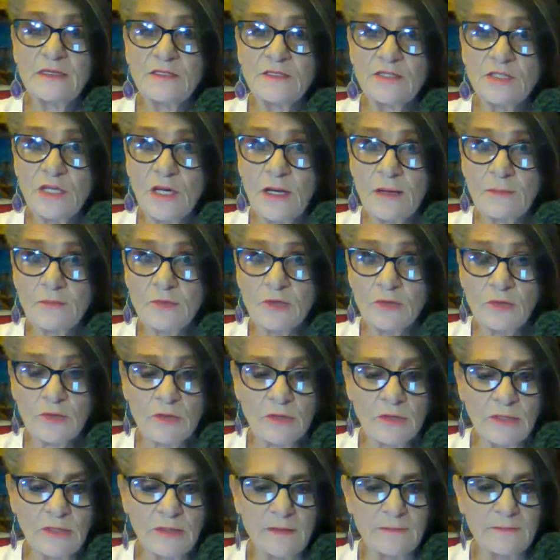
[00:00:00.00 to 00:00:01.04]
Chapter
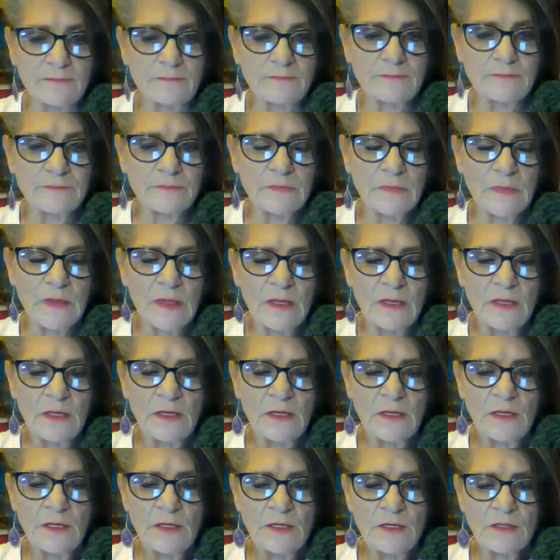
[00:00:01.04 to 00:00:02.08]
3.
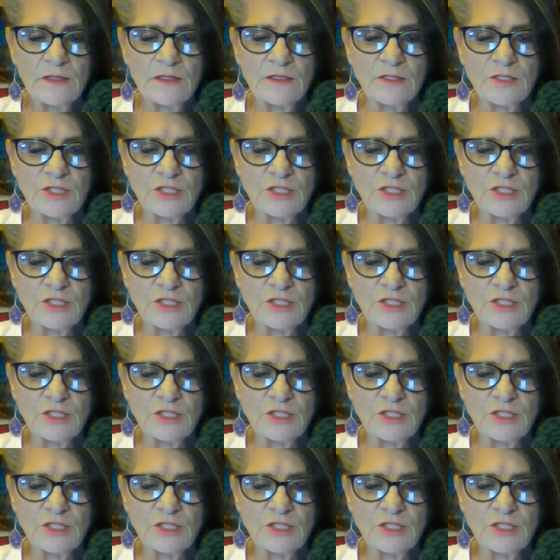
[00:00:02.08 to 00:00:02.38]
The